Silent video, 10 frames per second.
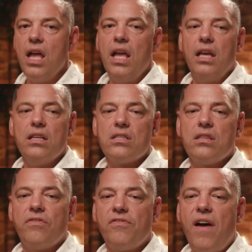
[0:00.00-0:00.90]
is
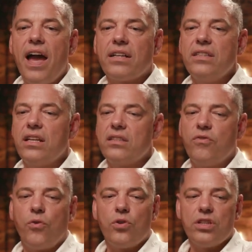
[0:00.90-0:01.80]
the fact that
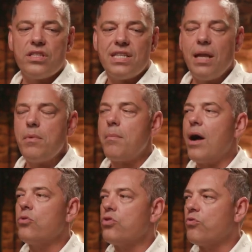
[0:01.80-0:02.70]
for the same
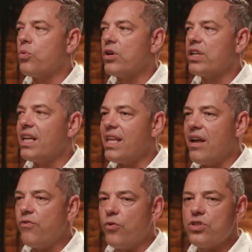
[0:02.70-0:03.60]
amount of work and
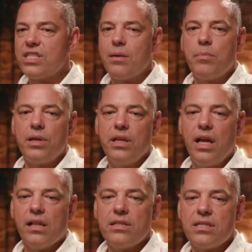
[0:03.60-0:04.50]
effort, somebody
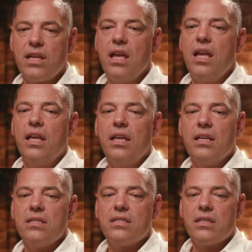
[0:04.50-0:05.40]
else
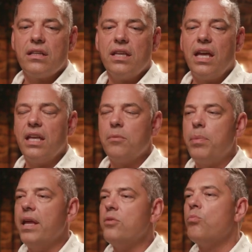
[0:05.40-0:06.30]
is getting
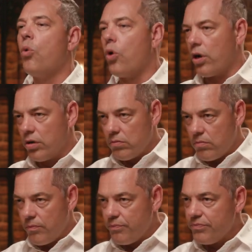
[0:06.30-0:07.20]
paid more.
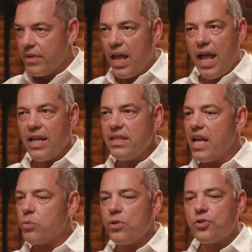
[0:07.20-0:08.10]
And
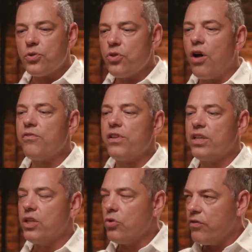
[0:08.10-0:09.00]
that will turn off
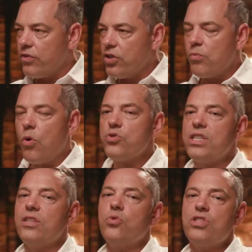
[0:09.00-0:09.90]
even the most
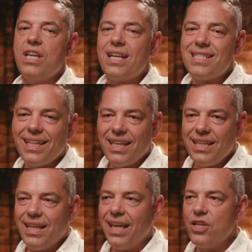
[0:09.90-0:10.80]
enthusiastic and
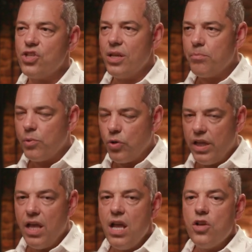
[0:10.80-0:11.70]
engaged employee.
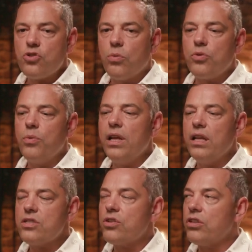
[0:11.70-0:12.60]
So what really
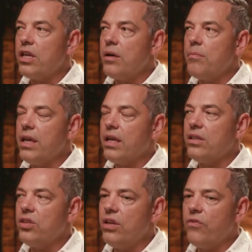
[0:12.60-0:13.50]
is going to make a
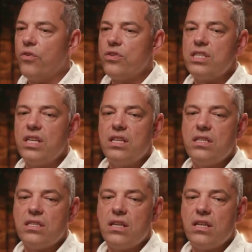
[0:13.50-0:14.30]
difference is